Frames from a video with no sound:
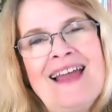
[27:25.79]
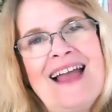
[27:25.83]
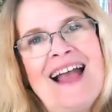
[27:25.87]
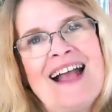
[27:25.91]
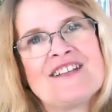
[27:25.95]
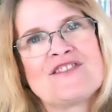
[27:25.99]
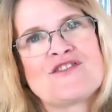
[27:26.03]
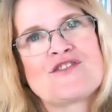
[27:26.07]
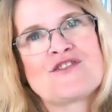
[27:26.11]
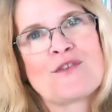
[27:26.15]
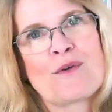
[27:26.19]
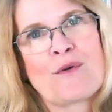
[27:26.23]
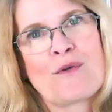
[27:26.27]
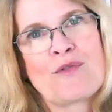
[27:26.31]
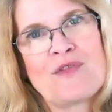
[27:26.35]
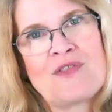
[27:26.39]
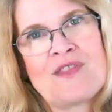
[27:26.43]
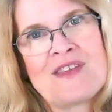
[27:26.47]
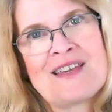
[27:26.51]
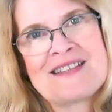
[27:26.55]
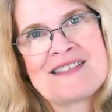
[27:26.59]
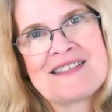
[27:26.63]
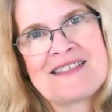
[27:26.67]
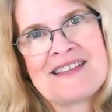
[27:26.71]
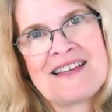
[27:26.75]
And so
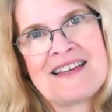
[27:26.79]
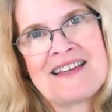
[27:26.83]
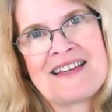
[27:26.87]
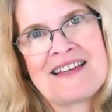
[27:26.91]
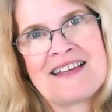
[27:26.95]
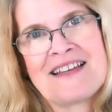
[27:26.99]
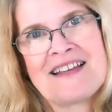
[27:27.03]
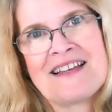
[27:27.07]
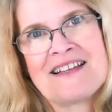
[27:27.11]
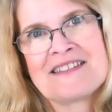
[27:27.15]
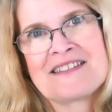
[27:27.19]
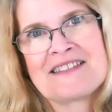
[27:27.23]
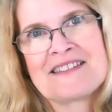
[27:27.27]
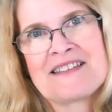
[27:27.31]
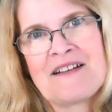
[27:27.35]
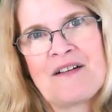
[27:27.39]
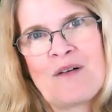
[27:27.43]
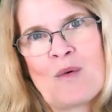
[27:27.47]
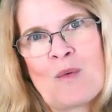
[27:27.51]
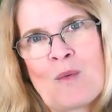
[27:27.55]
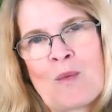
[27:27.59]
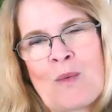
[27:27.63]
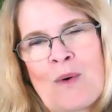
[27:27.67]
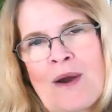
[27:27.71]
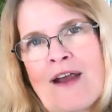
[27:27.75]
this is
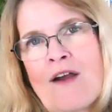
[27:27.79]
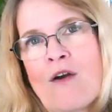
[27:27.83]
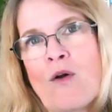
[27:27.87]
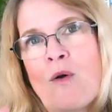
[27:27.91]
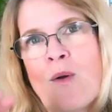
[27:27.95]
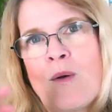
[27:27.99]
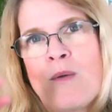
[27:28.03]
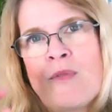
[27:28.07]
where